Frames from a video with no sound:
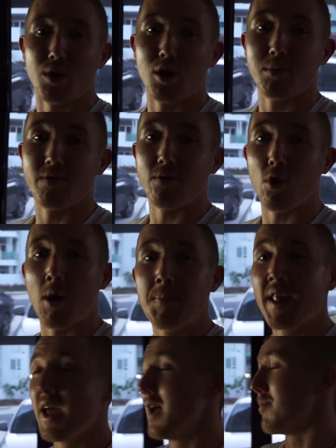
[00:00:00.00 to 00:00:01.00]
well
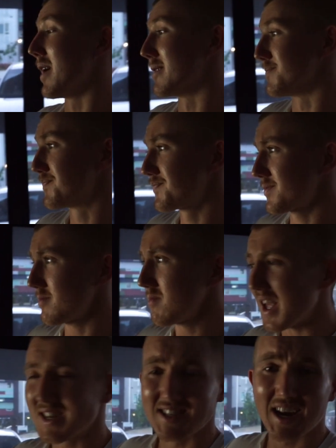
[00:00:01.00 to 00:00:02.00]
before, but
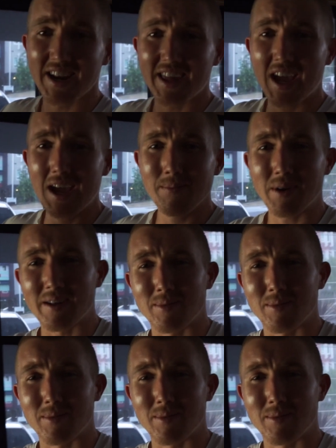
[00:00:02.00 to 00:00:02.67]
data camp i